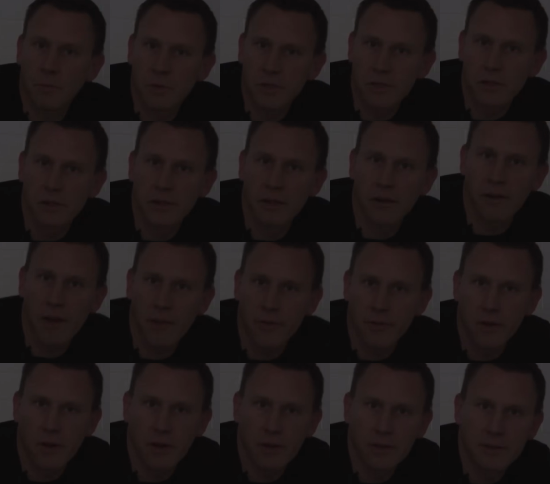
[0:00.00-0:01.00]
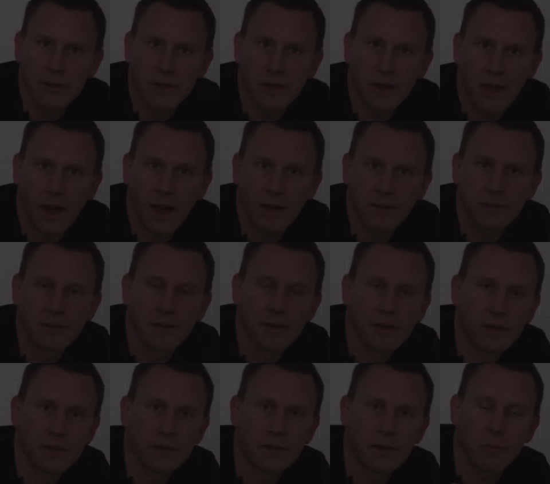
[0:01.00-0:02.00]
how much cleaner ethanol is than gas.
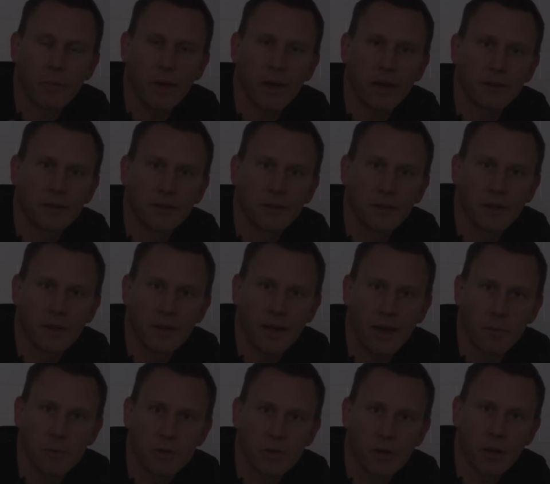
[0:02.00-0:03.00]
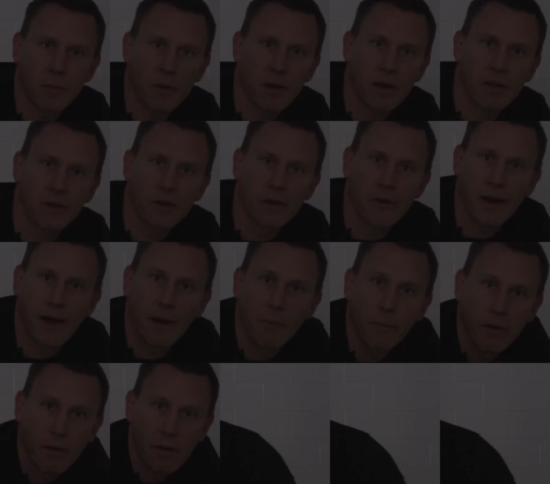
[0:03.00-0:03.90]
Let's get back to the lab and talk about other crap.